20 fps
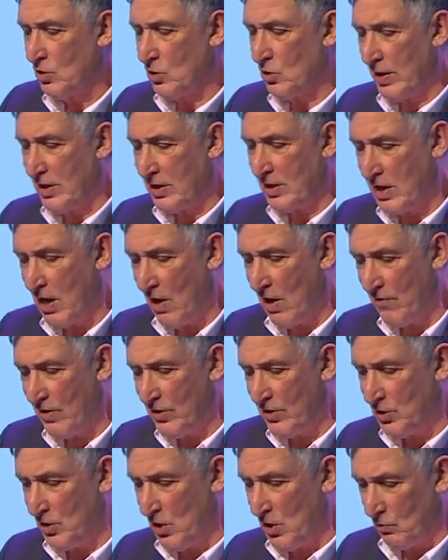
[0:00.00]
to
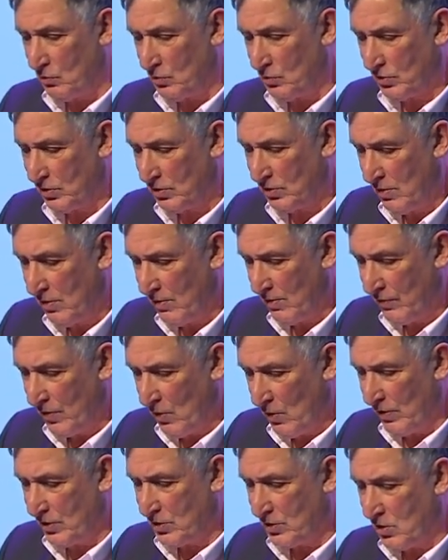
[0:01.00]
encourage use,
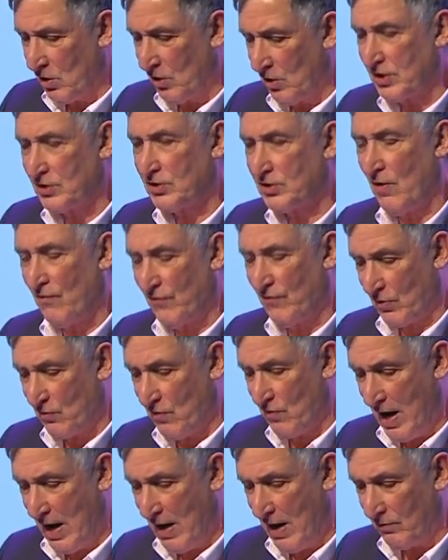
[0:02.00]
which got us off the
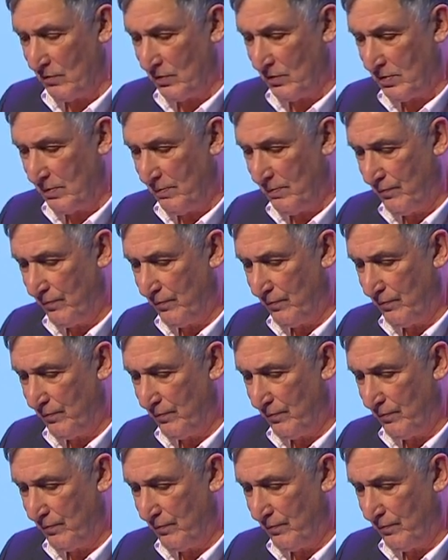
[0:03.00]
ground.